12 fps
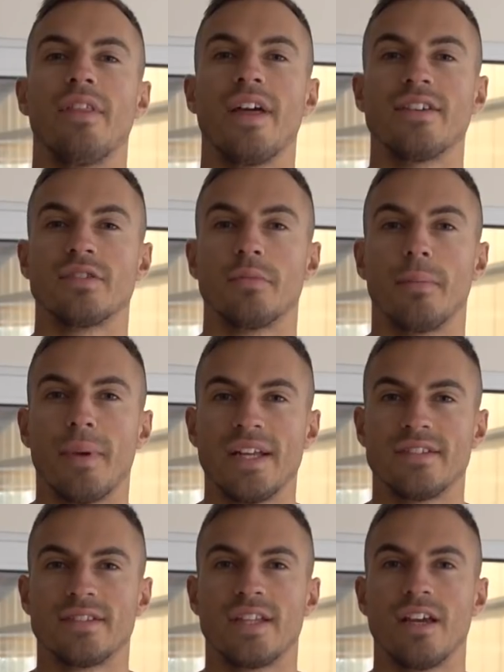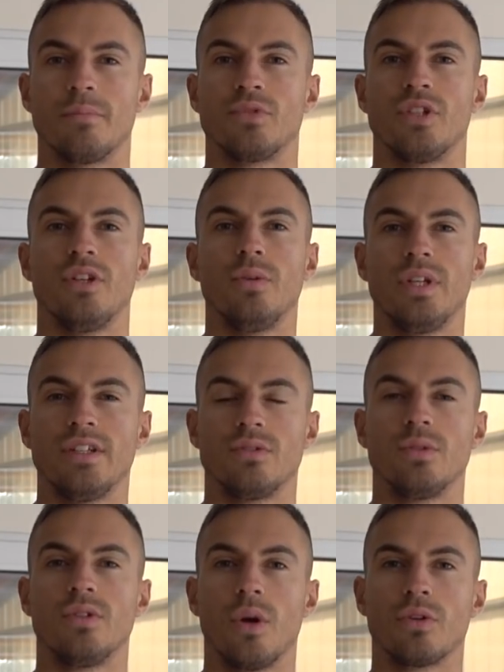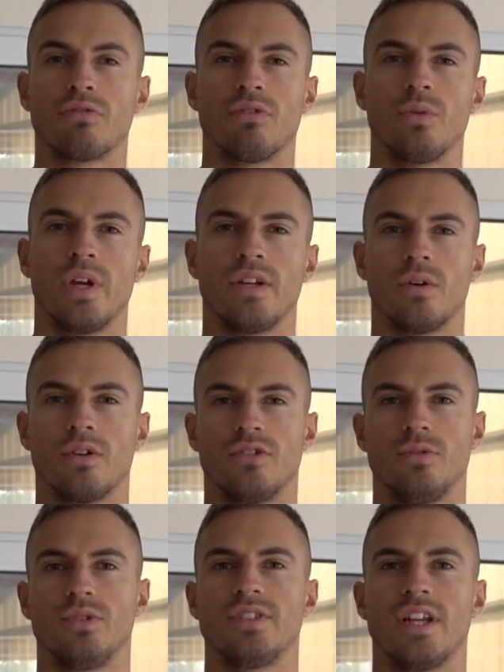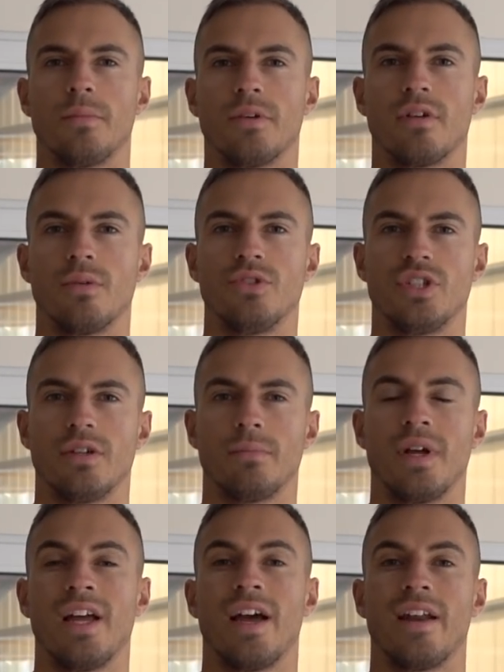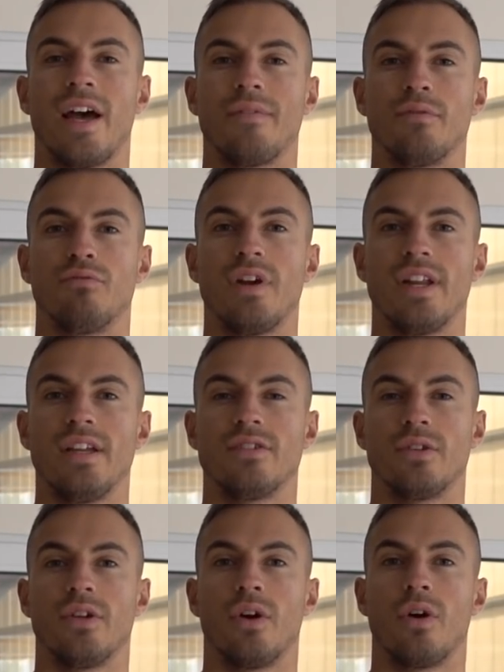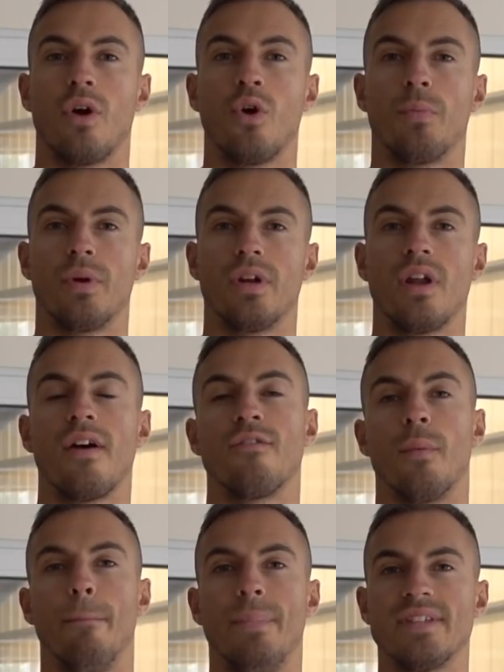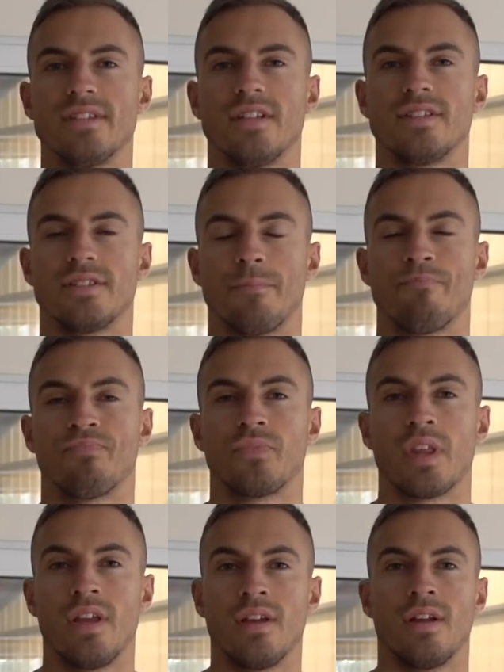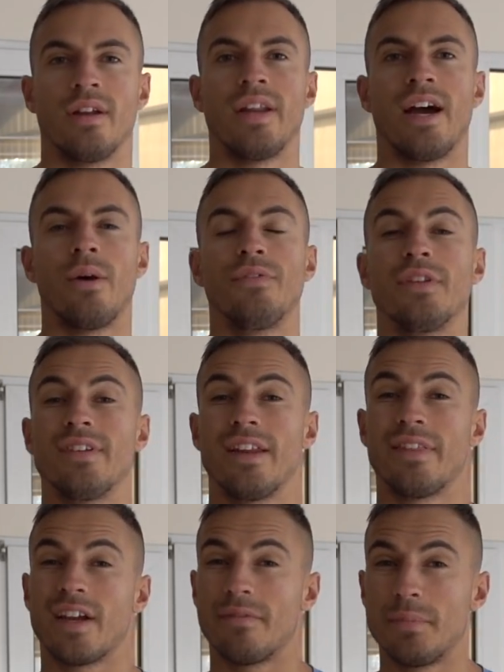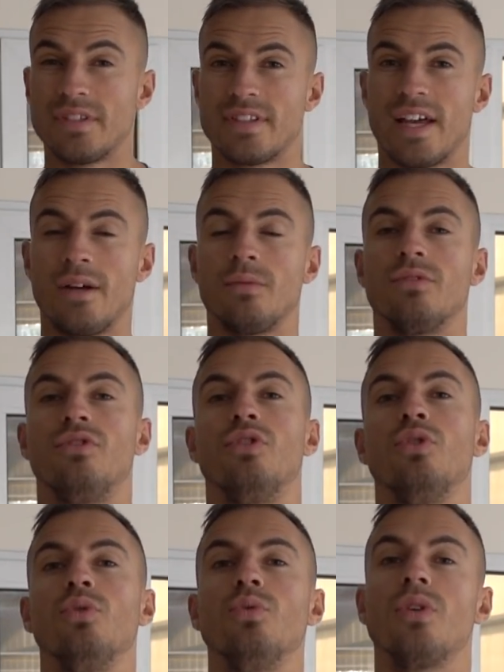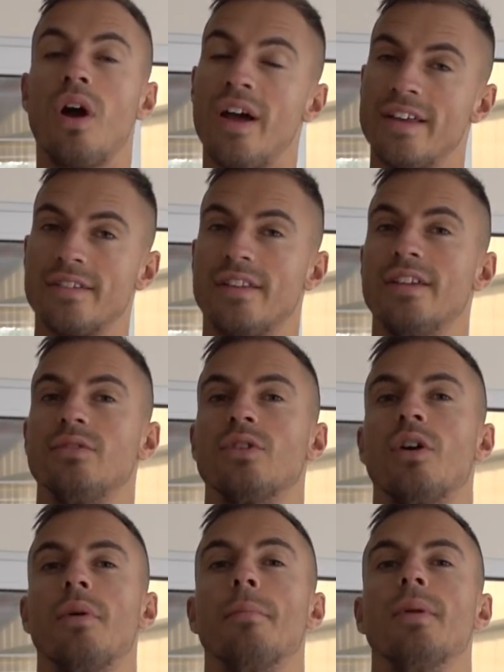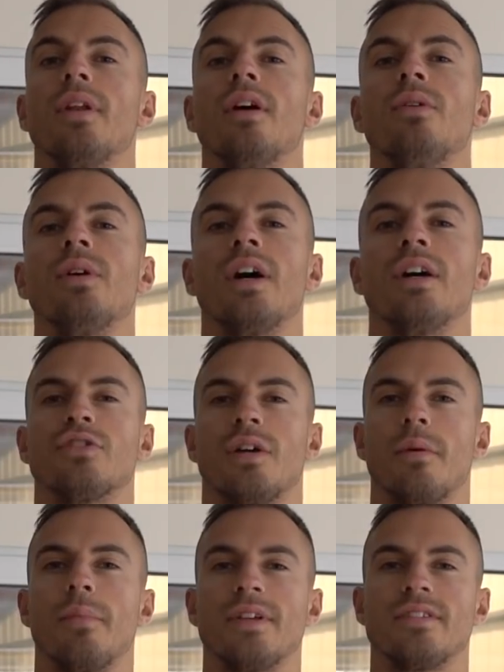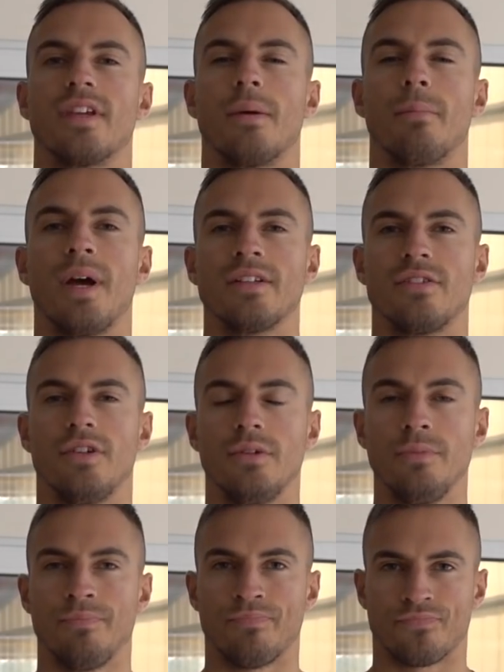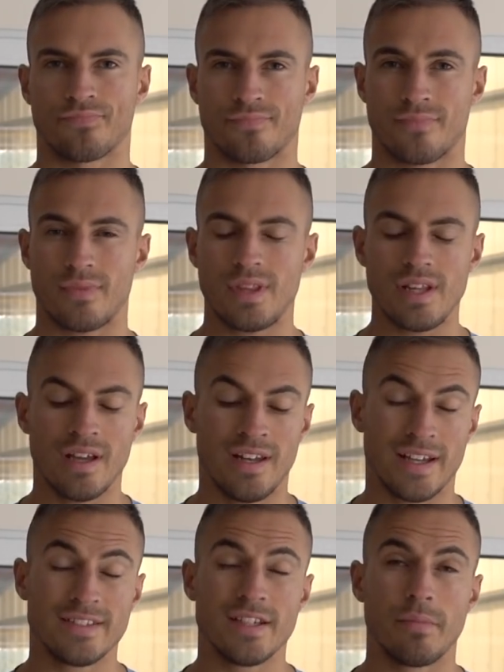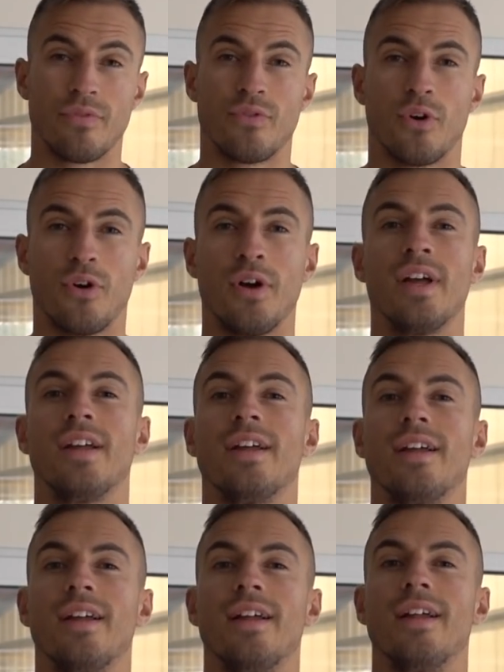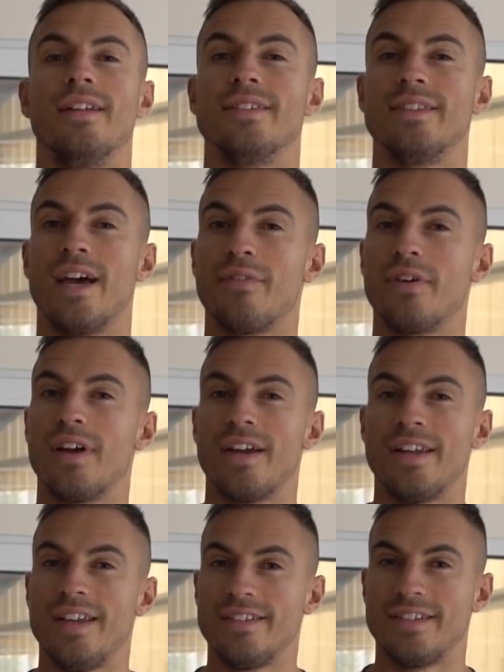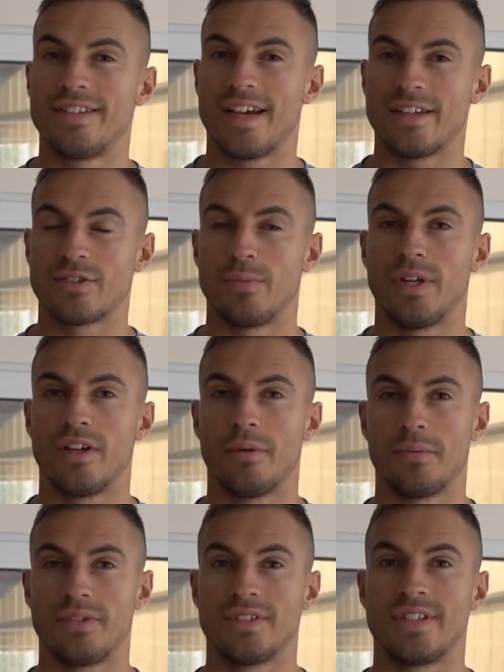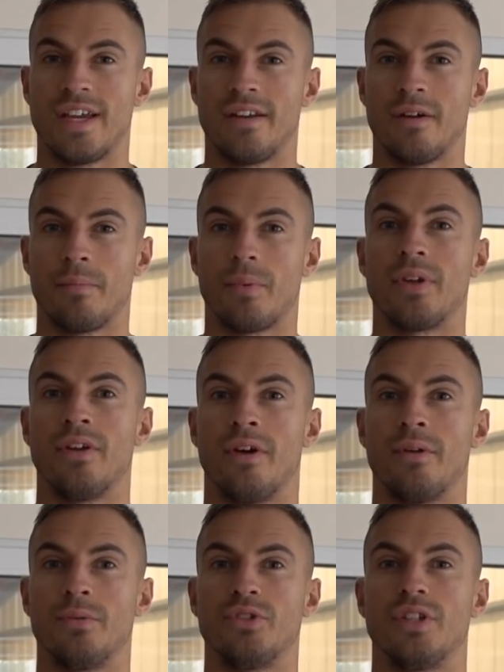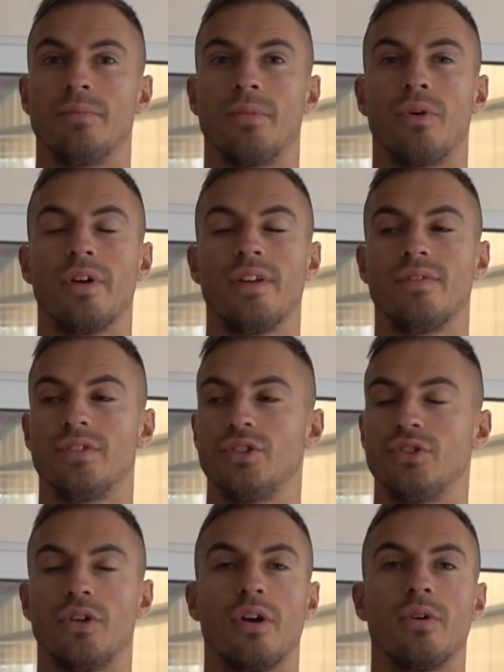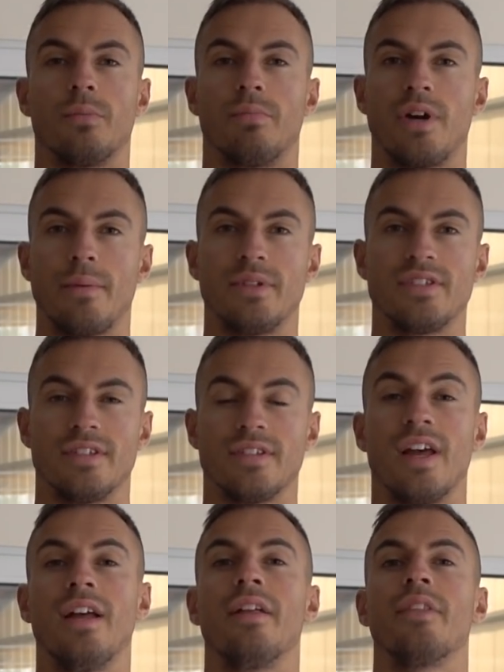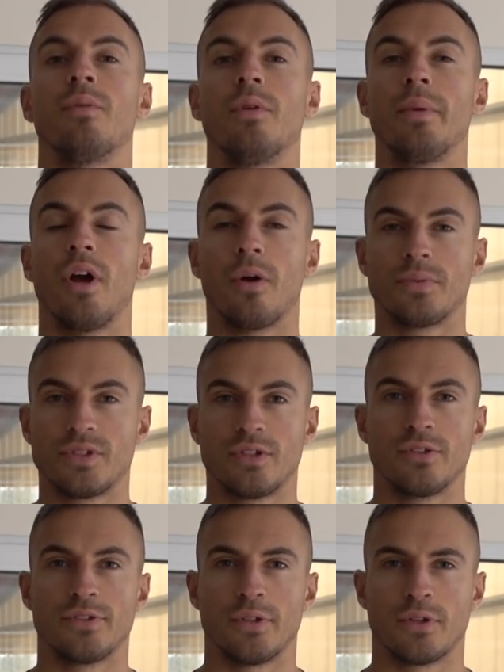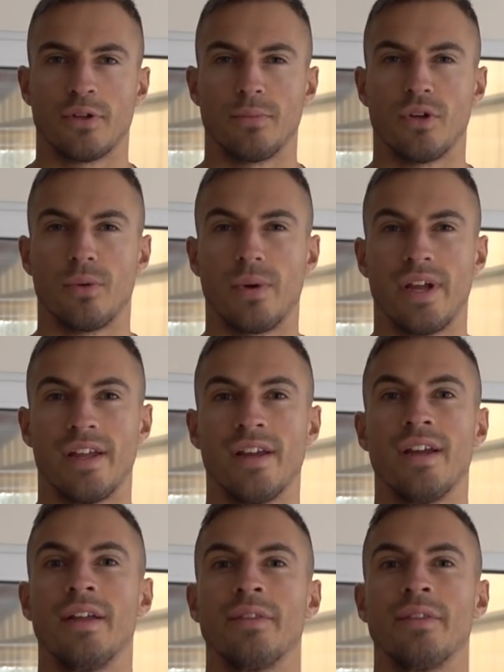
There's some of the main steps you need to go through in order to set up your own gym and have it ready so that you're open for business. Now, if there's anything I've missed out, do not hesitate to comment below. try my best to get back to you. Like I said before, it's never an easy task when you come up to setting up your own gym or even just your own premises. There will be obstacles that will come your way.